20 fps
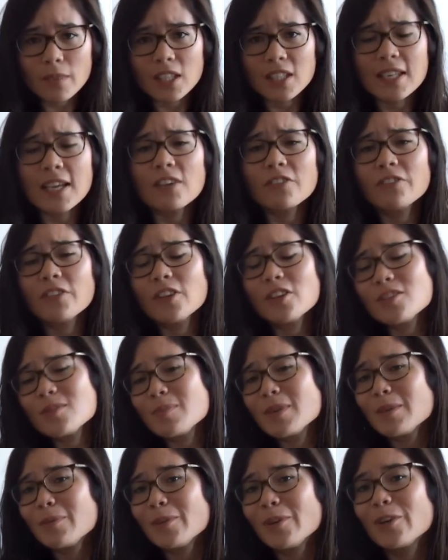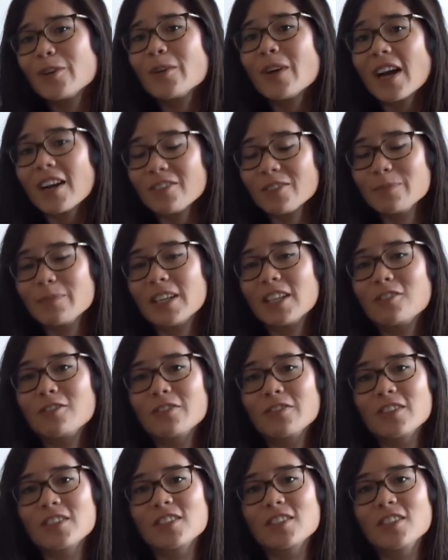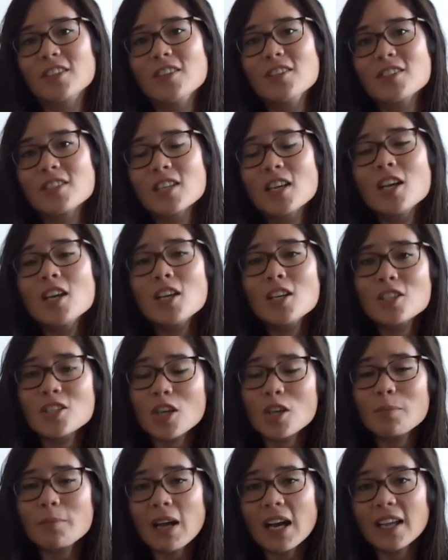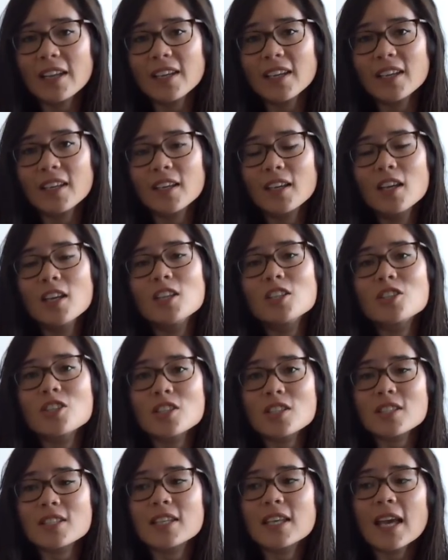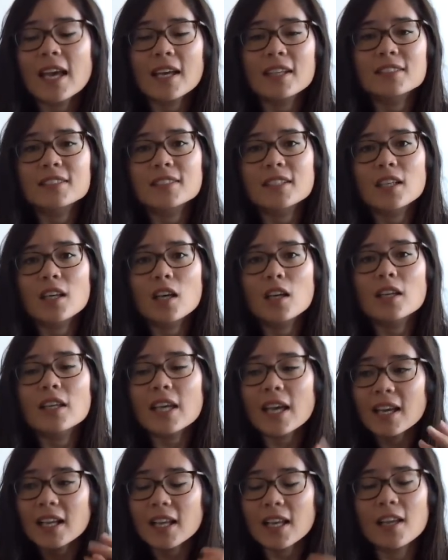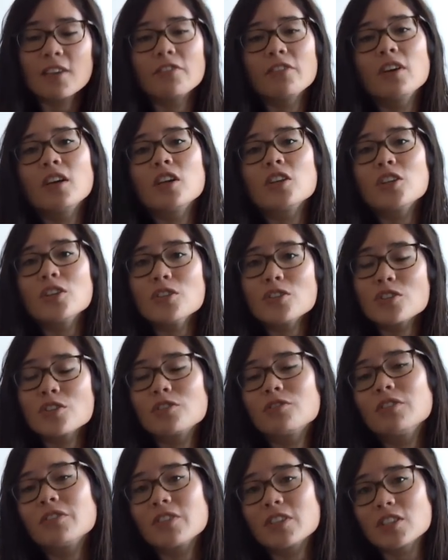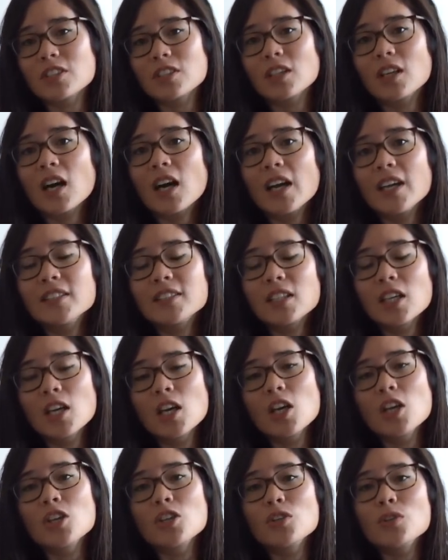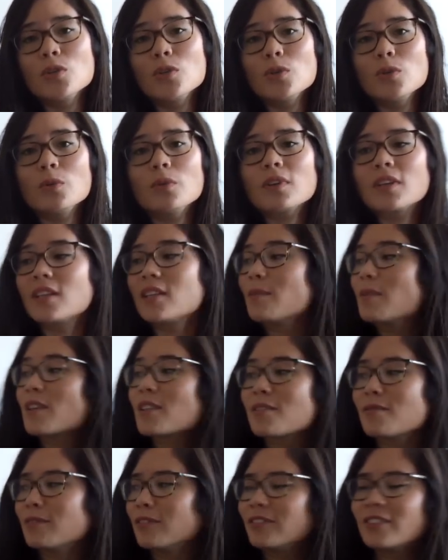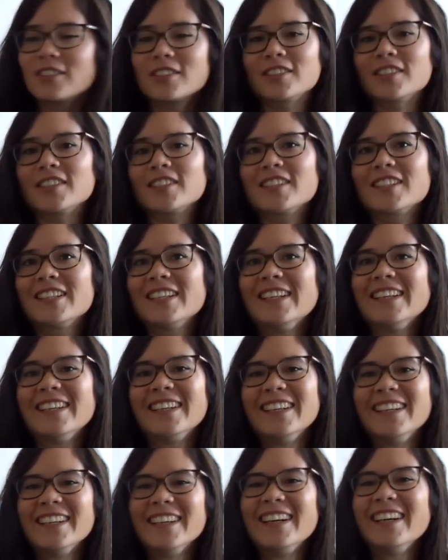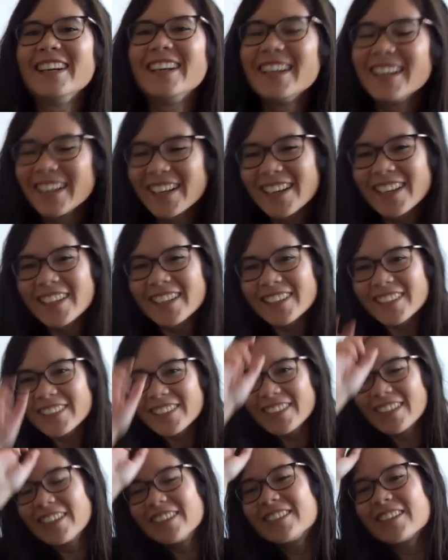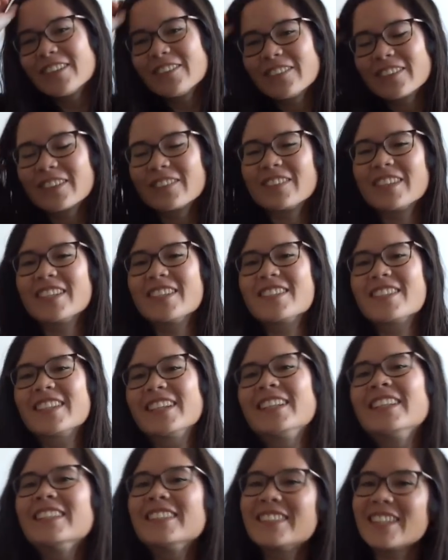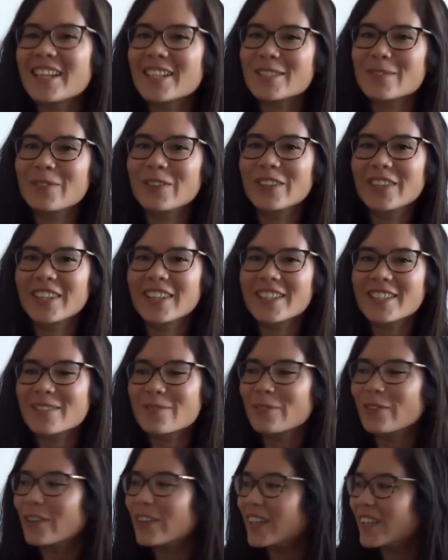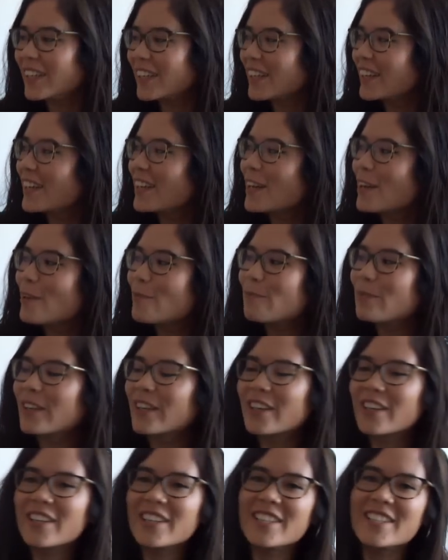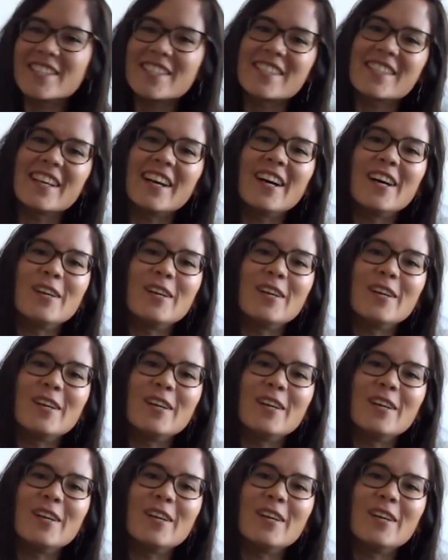Now, for those people who haven't made revision notes, don't panic, just get clever, use your revision guide. Can you pass me a revision guide? You don't want to be using the textbook at this point, because